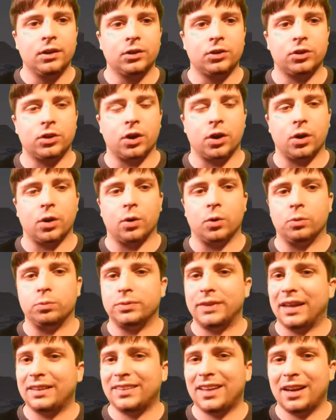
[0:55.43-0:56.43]
So
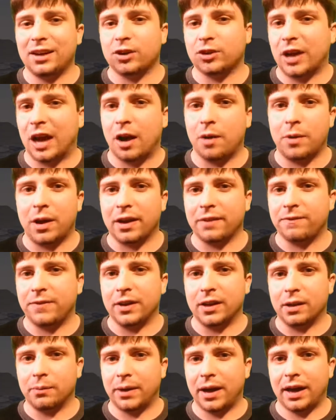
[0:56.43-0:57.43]
that's kind of just how I
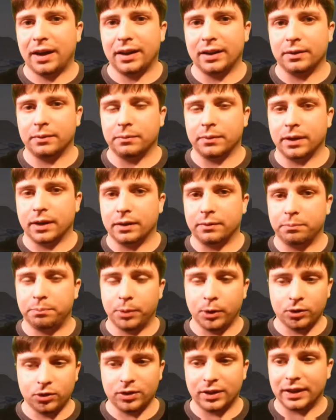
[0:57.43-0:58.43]
feel about it. But
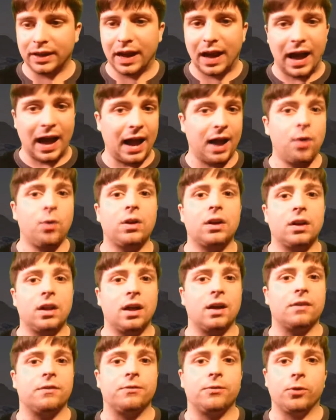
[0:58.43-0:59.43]
personally, I would
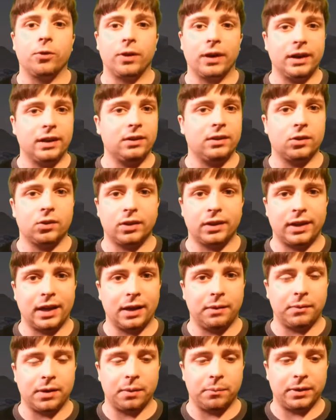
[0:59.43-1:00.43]
love for any other
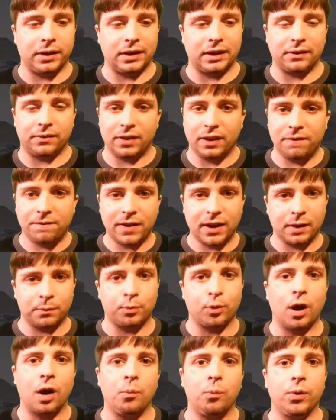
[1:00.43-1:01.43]
game company that if they find a
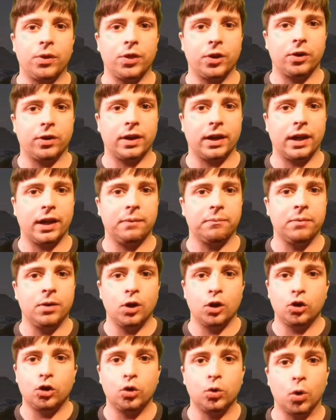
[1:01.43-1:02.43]
problem with their game,
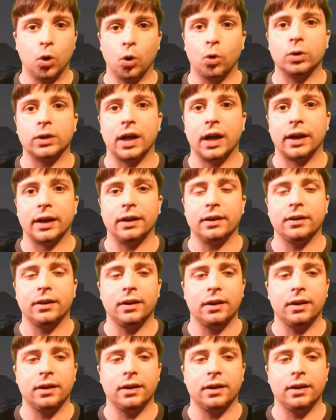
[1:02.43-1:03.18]
to hold on it.